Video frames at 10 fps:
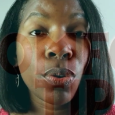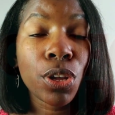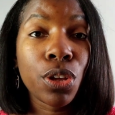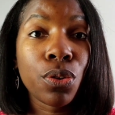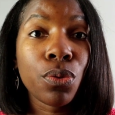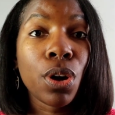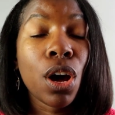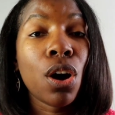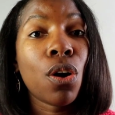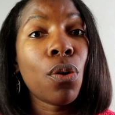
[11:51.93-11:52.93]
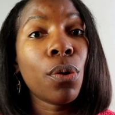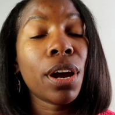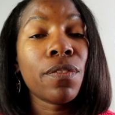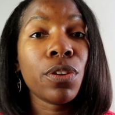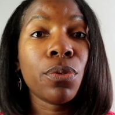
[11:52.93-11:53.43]
on you, or
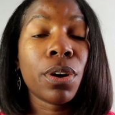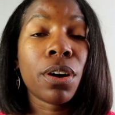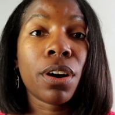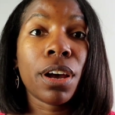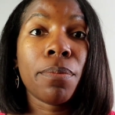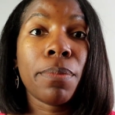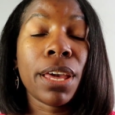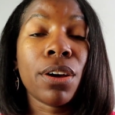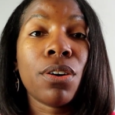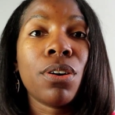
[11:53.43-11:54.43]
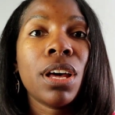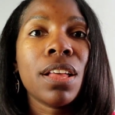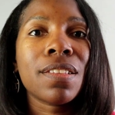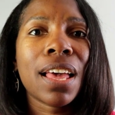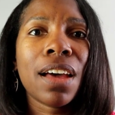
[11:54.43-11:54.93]
if you are a male,
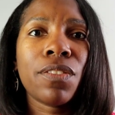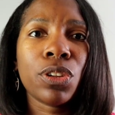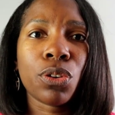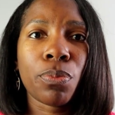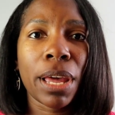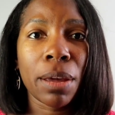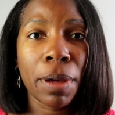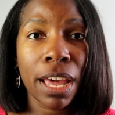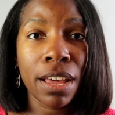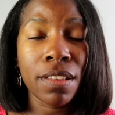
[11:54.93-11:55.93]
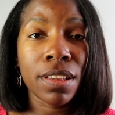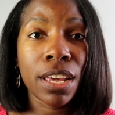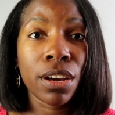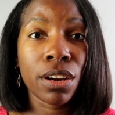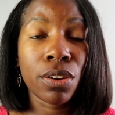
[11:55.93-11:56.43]
to have a little backpack to
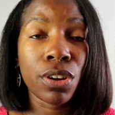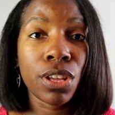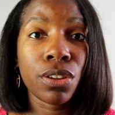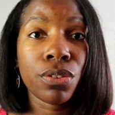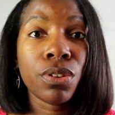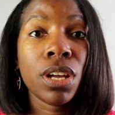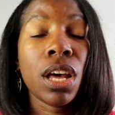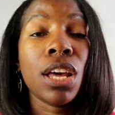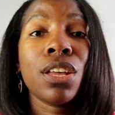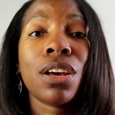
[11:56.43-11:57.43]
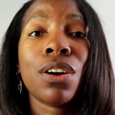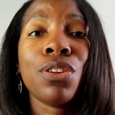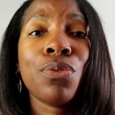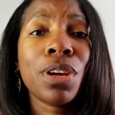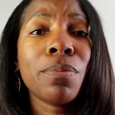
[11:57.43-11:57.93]
carry on you.
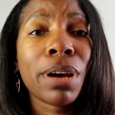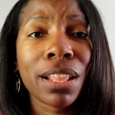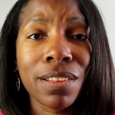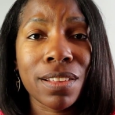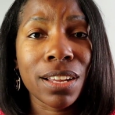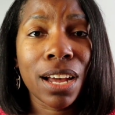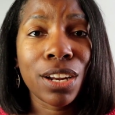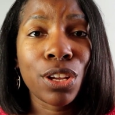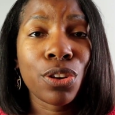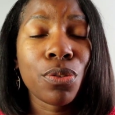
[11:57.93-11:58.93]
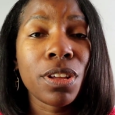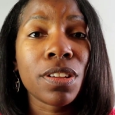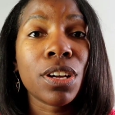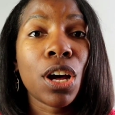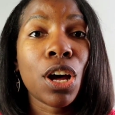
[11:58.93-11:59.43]
You can buy this in Ghana. You don't need
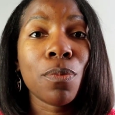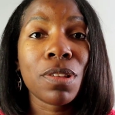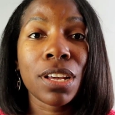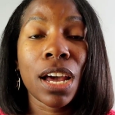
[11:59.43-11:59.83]
to come to